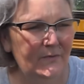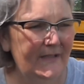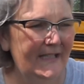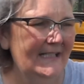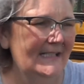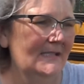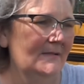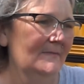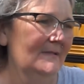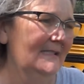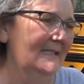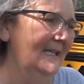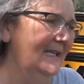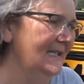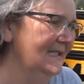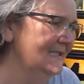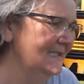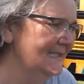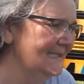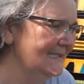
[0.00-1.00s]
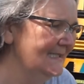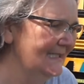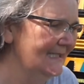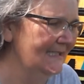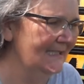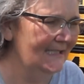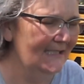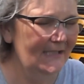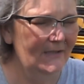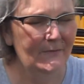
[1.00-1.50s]
We got some sanding
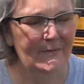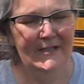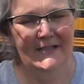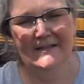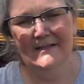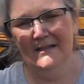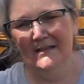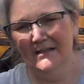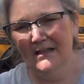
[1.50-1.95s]
done. We got the